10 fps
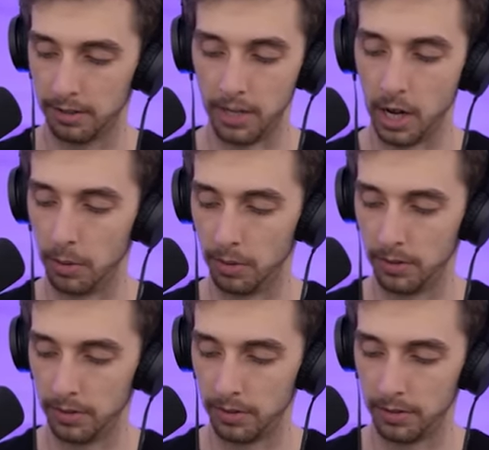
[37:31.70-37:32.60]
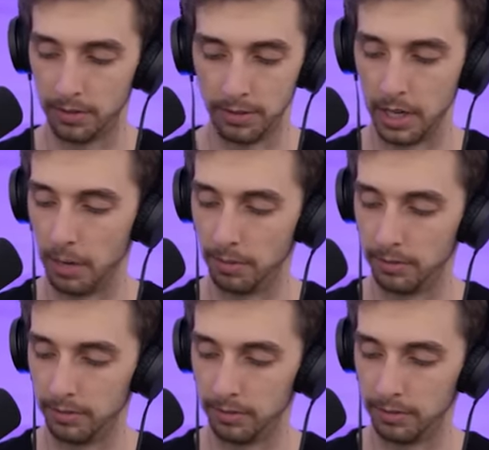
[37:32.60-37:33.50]
No. no.
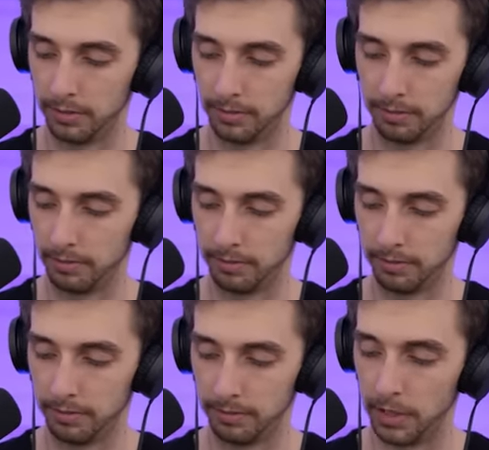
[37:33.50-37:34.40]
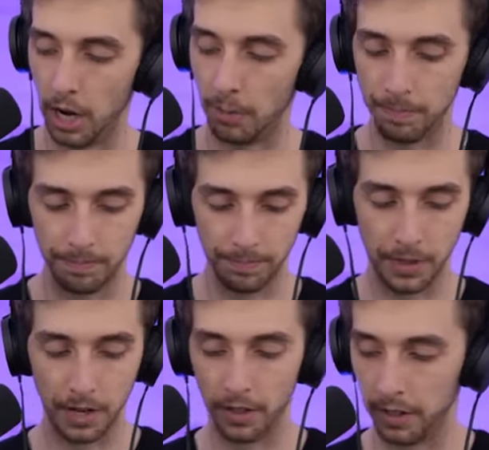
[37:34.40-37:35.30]
No.
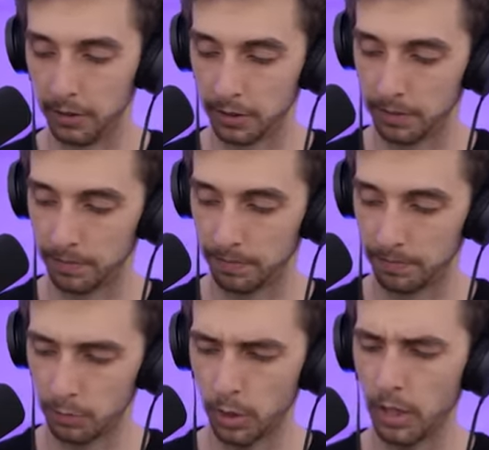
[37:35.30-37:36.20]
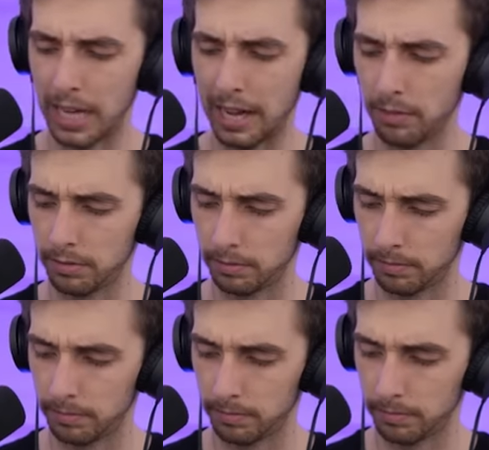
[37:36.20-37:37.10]
None of those. Do I not have?
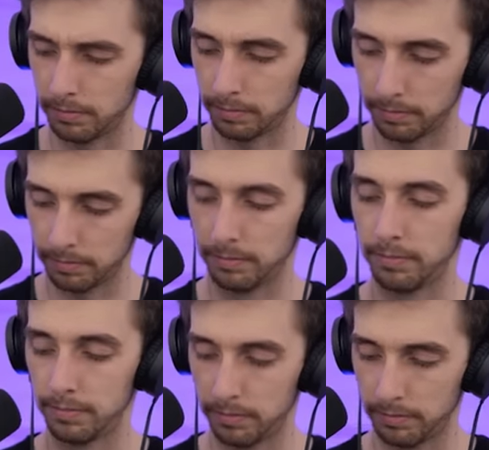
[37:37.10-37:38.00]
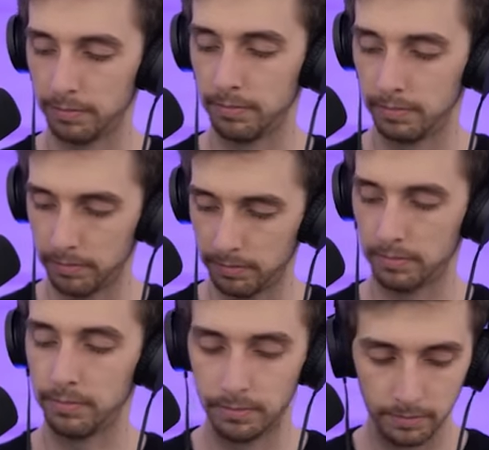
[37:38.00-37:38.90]
But if you close, you
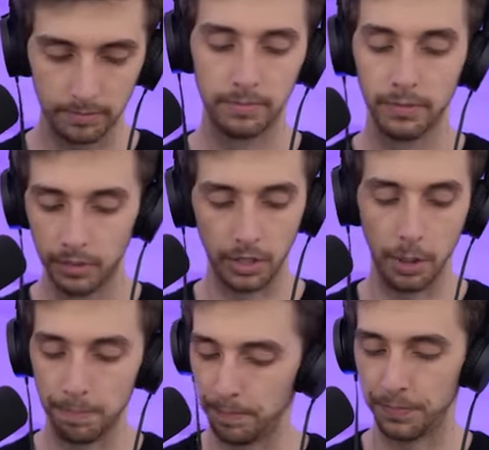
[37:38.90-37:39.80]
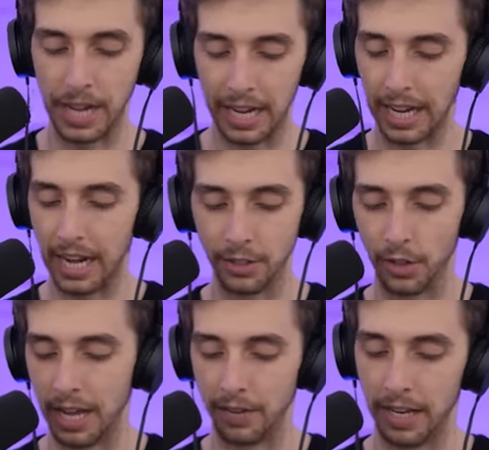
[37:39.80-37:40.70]
nope. I, I
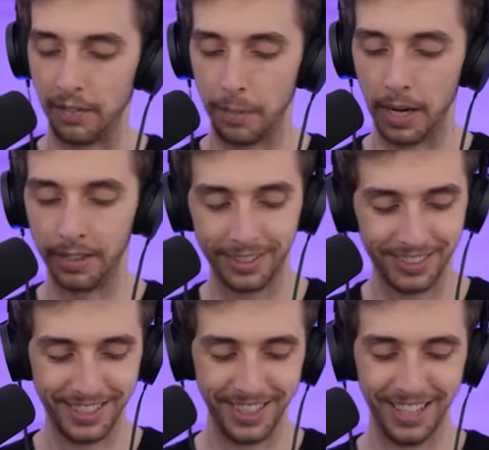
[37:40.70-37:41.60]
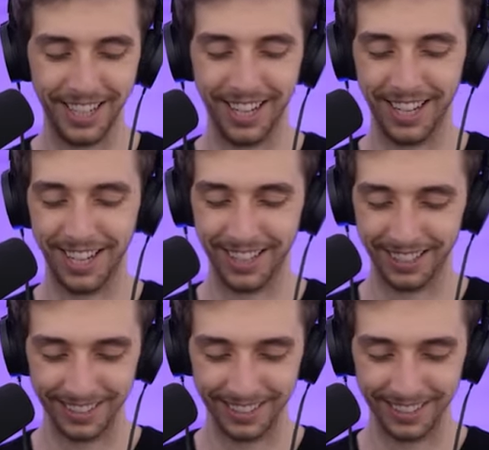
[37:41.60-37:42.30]
don't have it. Never mind.